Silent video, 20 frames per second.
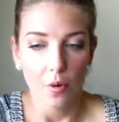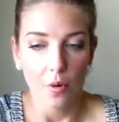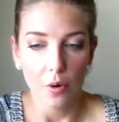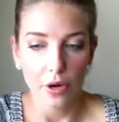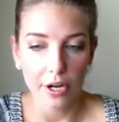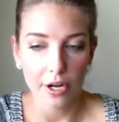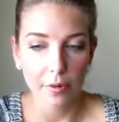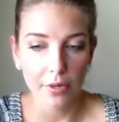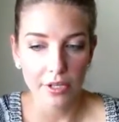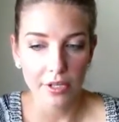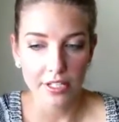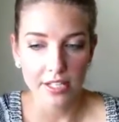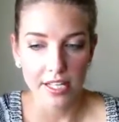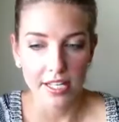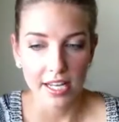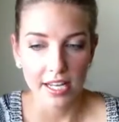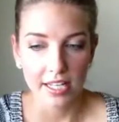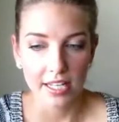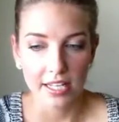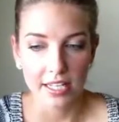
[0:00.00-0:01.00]
what I want to
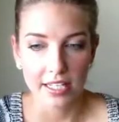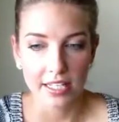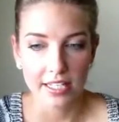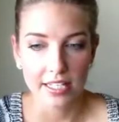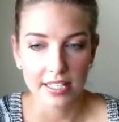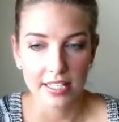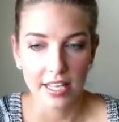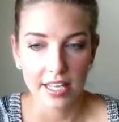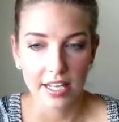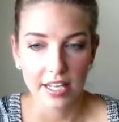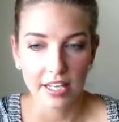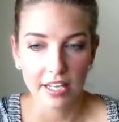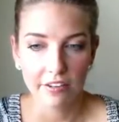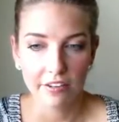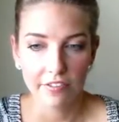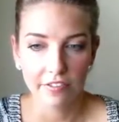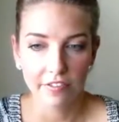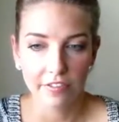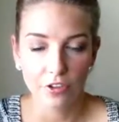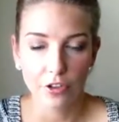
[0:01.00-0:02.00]
say is that
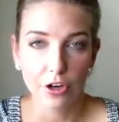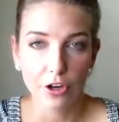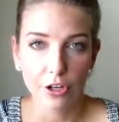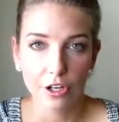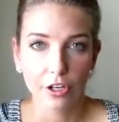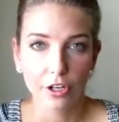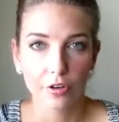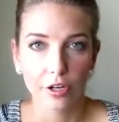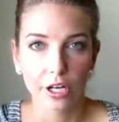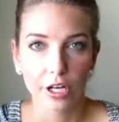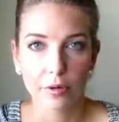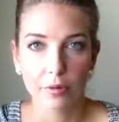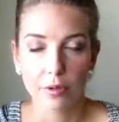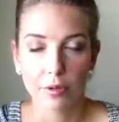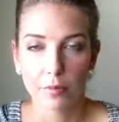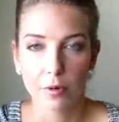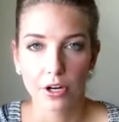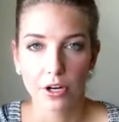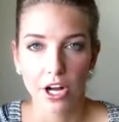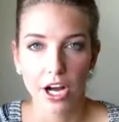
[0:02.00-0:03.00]
if you don't agree
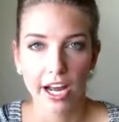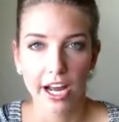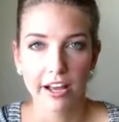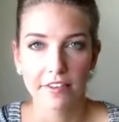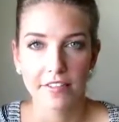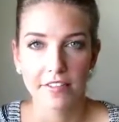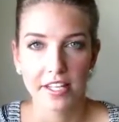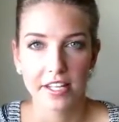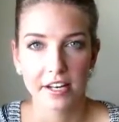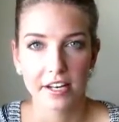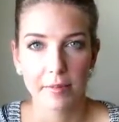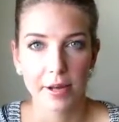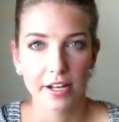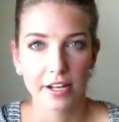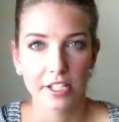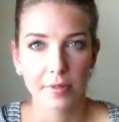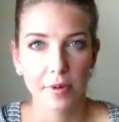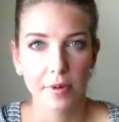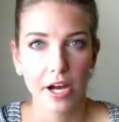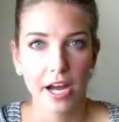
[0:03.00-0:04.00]
with what I have said
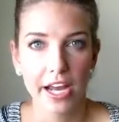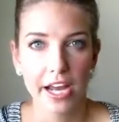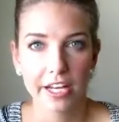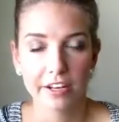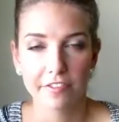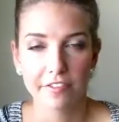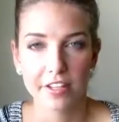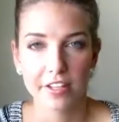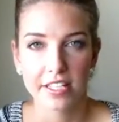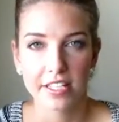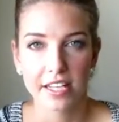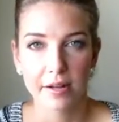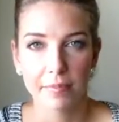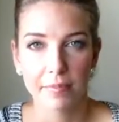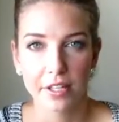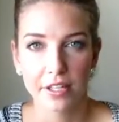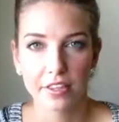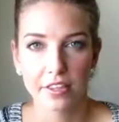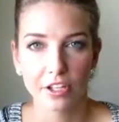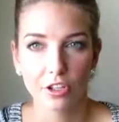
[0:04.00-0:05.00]
about Dubai, and if there's
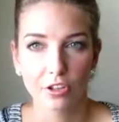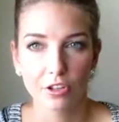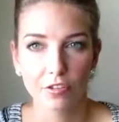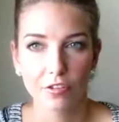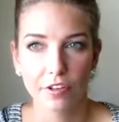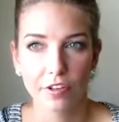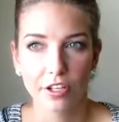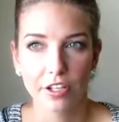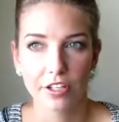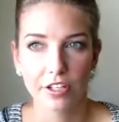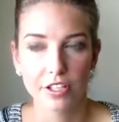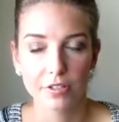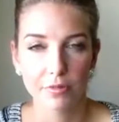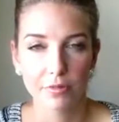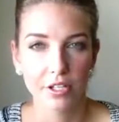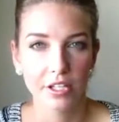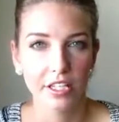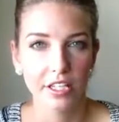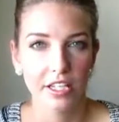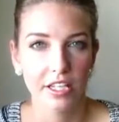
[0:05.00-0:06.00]
something that you feel is
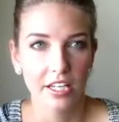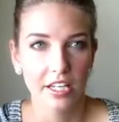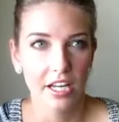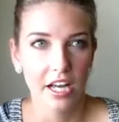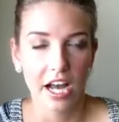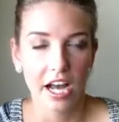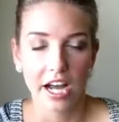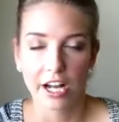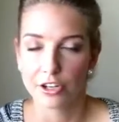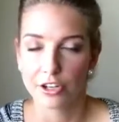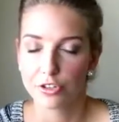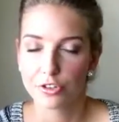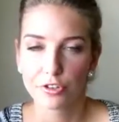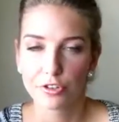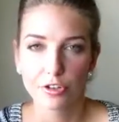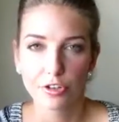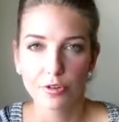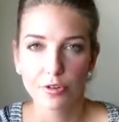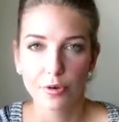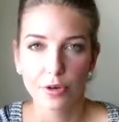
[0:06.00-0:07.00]
really
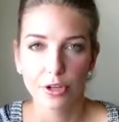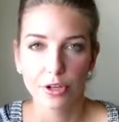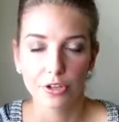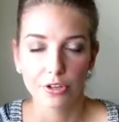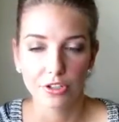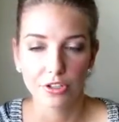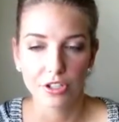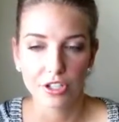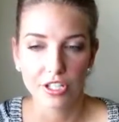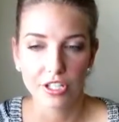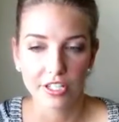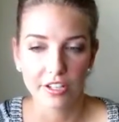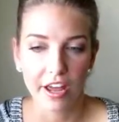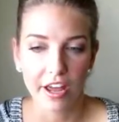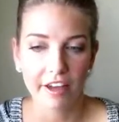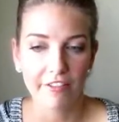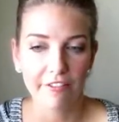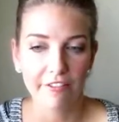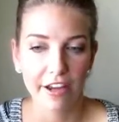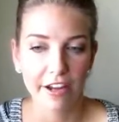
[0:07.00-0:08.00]
untrue, or you just
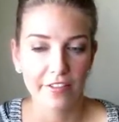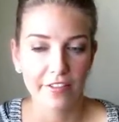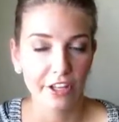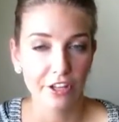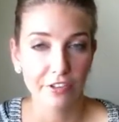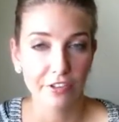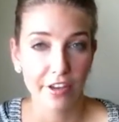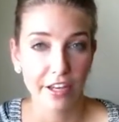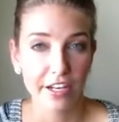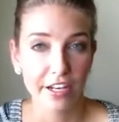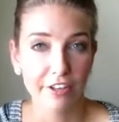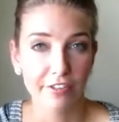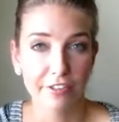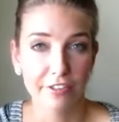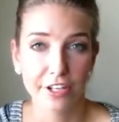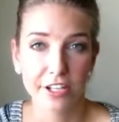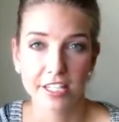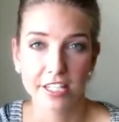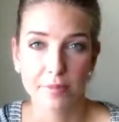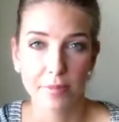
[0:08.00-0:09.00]
have found that you've had a
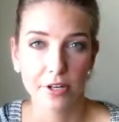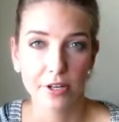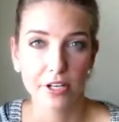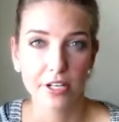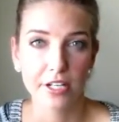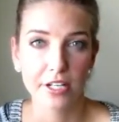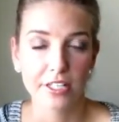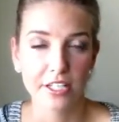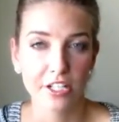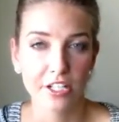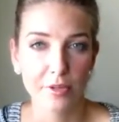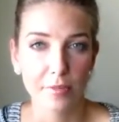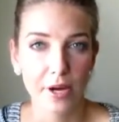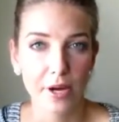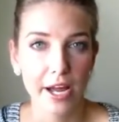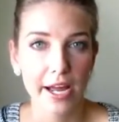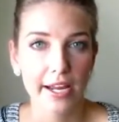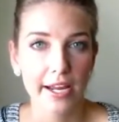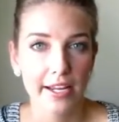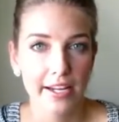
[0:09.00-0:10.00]
different experience in
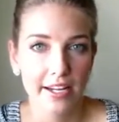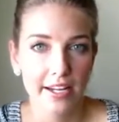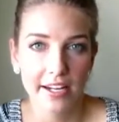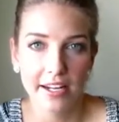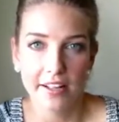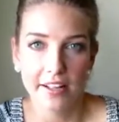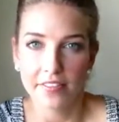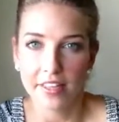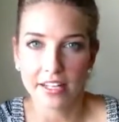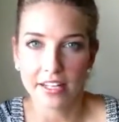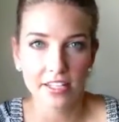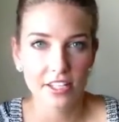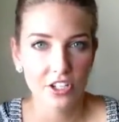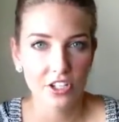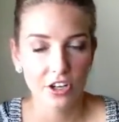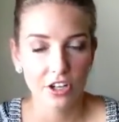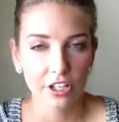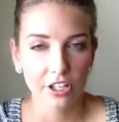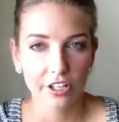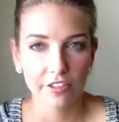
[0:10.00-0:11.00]
Dubai, that's
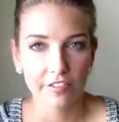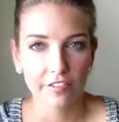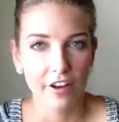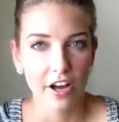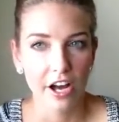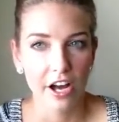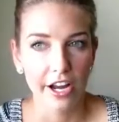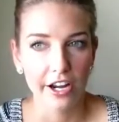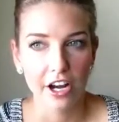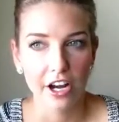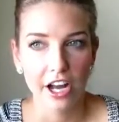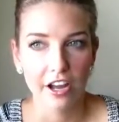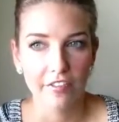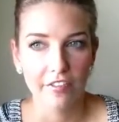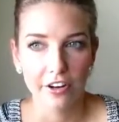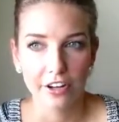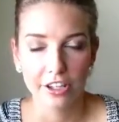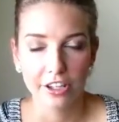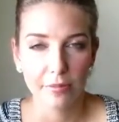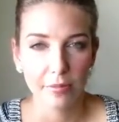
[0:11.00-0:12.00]
totally fine. I've
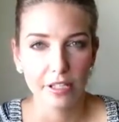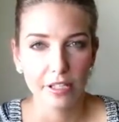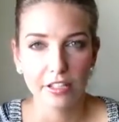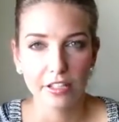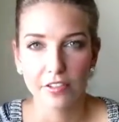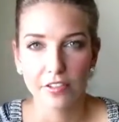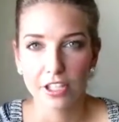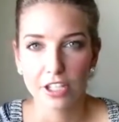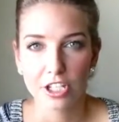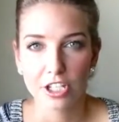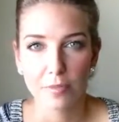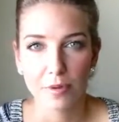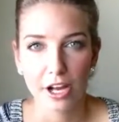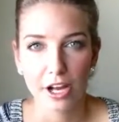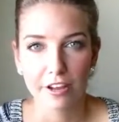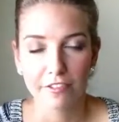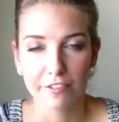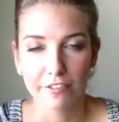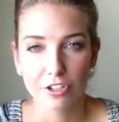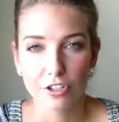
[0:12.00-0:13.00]
only been living in
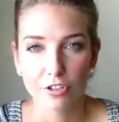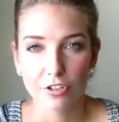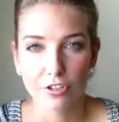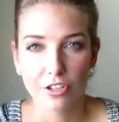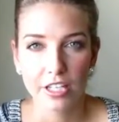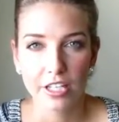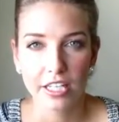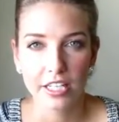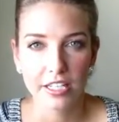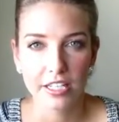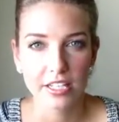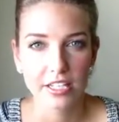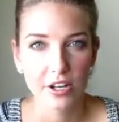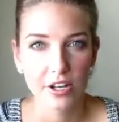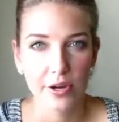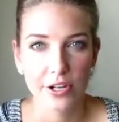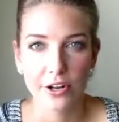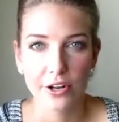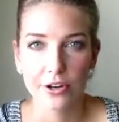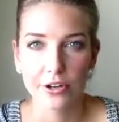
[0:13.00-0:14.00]
Dubai for 2 years,
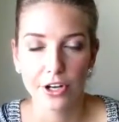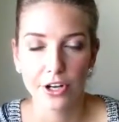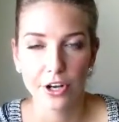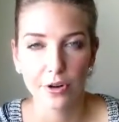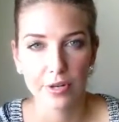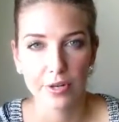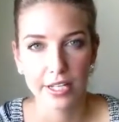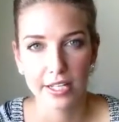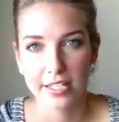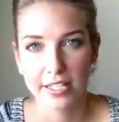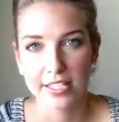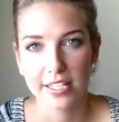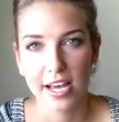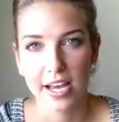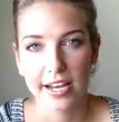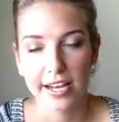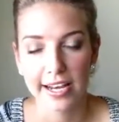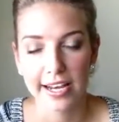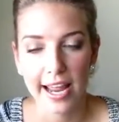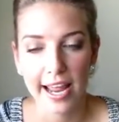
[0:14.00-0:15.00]
so I don't know it
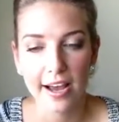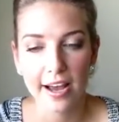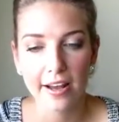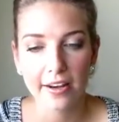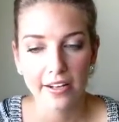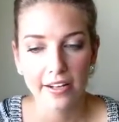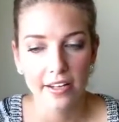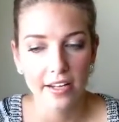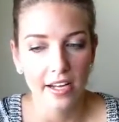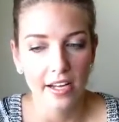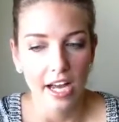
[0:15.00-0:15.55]
inside and out.